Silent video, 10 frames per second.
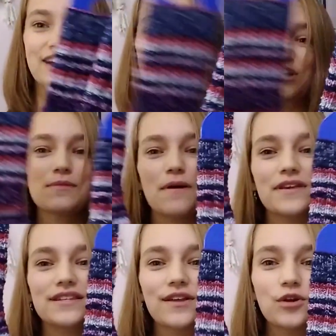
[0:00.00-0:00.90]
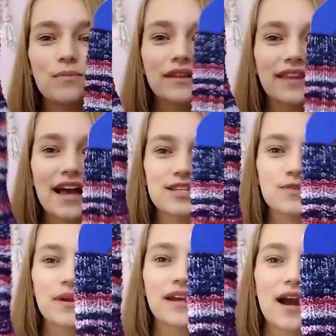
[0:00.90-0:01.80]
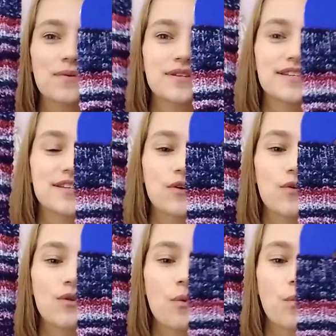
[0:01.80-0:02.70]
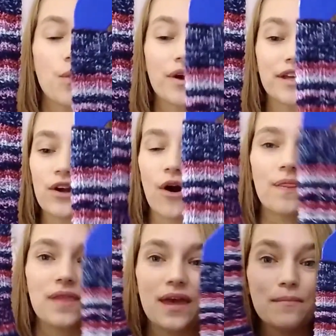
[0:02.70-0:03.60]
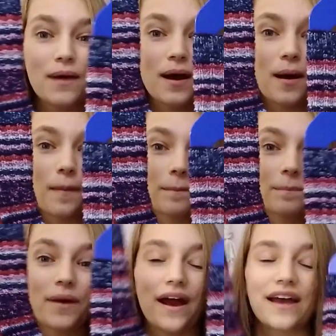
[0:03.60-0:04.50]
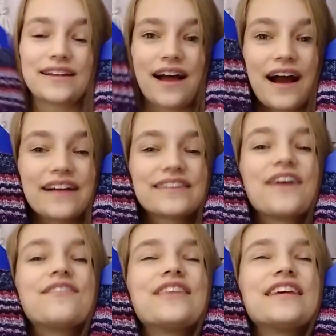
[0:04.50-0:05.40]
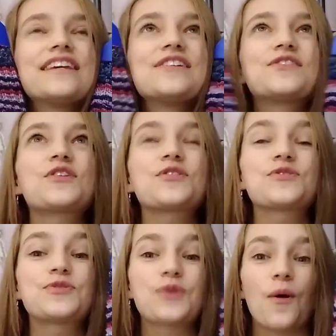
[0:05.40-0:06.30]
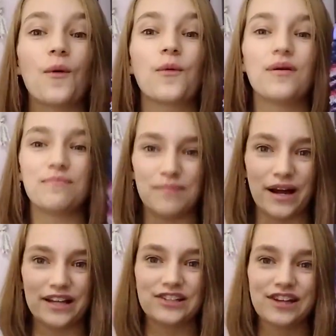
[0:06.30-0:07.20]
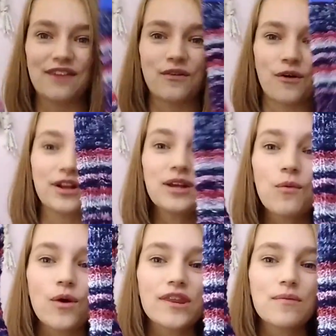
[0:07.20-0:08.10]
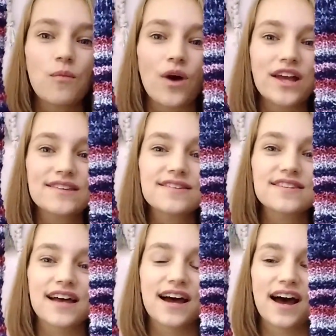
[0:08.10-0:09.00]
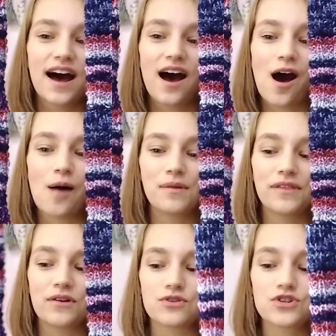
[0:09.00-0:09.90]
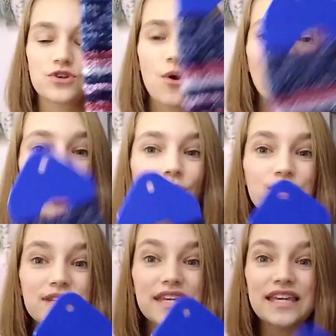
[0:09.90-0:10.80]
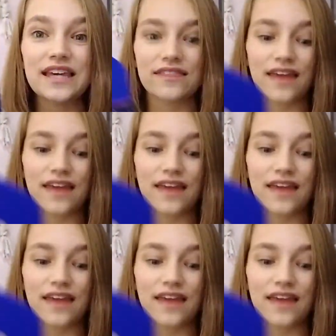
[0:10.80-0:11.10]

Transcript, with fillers: I talked about these a little bit last week. I was still working on them, but I love these so much. I've already worn them once, um, and they're so cozy.